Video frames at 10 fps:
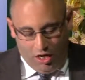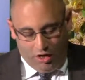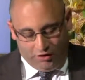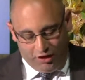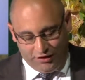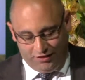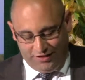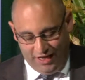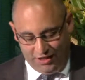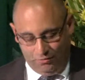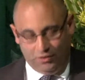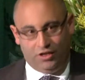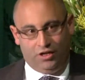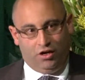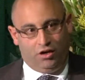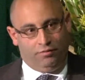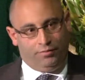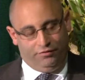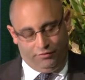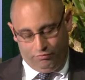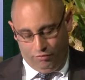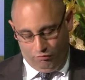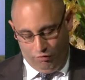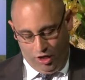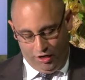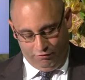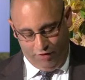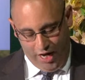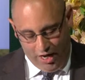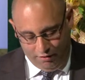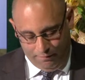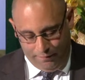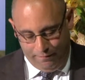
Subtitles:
I'd like to take you on a bit of a ride around